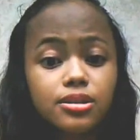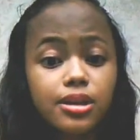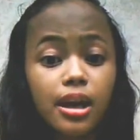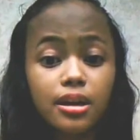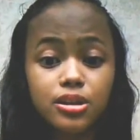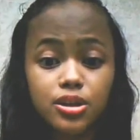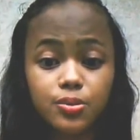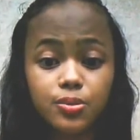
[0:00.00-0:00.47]

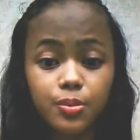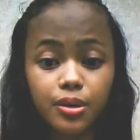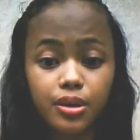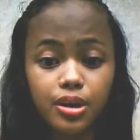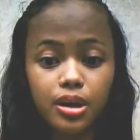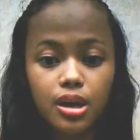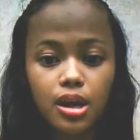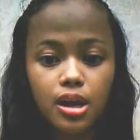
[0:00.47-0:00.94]

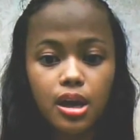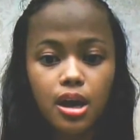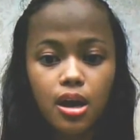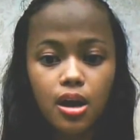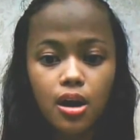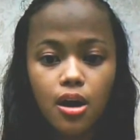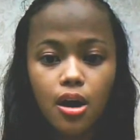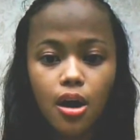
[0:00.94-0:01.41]
transfer
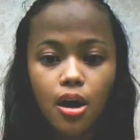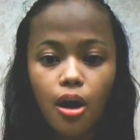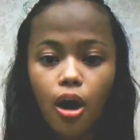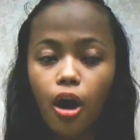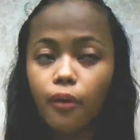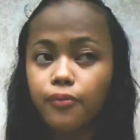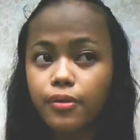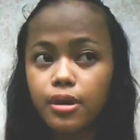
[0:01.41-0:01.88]

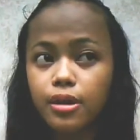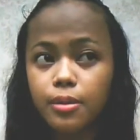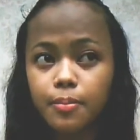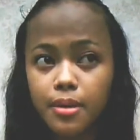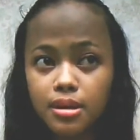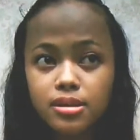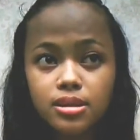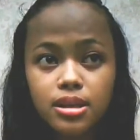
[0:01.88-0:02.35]
of a
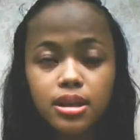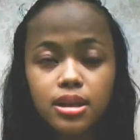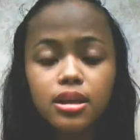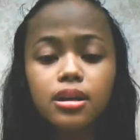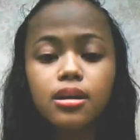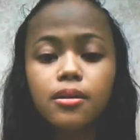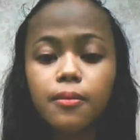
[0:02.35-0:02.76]
basic